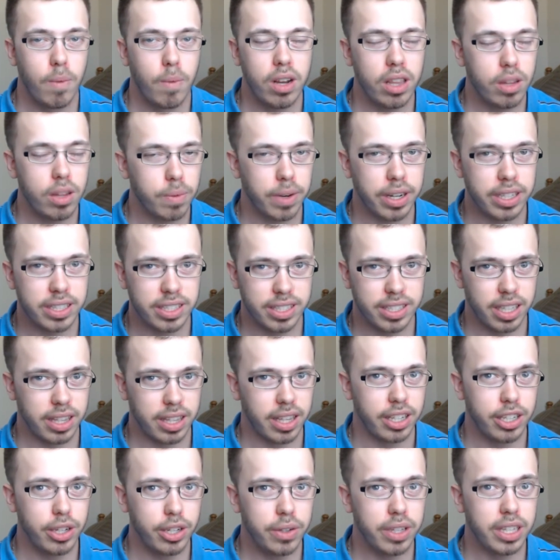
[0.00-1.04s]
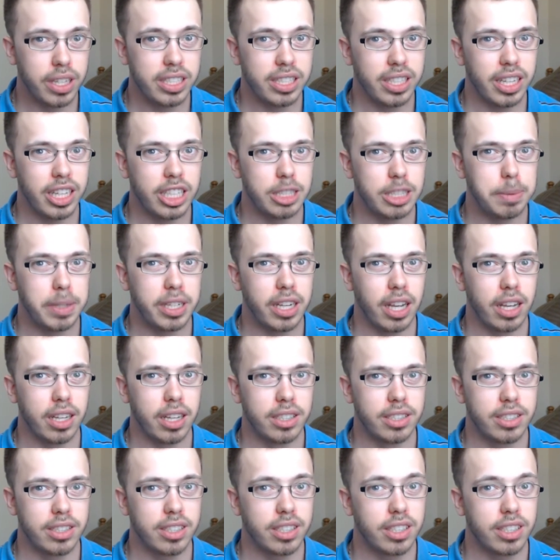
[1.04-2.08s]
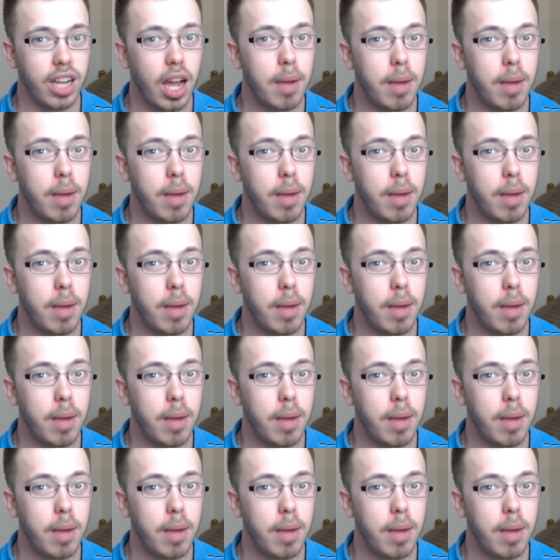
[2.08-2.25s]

One of the reasons that they do this is because